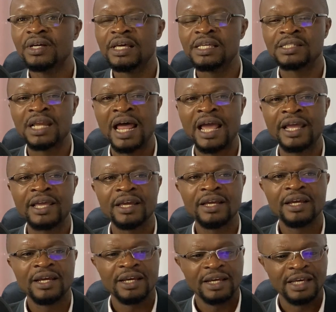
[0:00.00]
is like
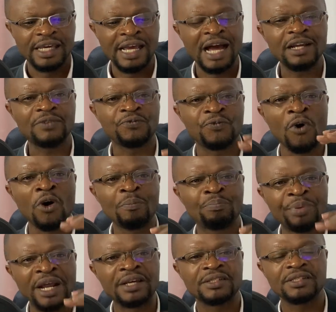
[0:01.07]
he had 4
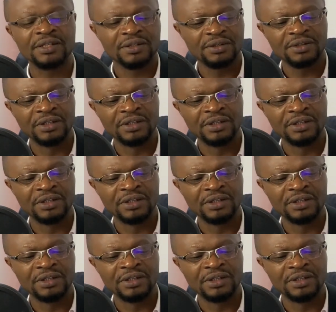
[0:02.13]
breaks,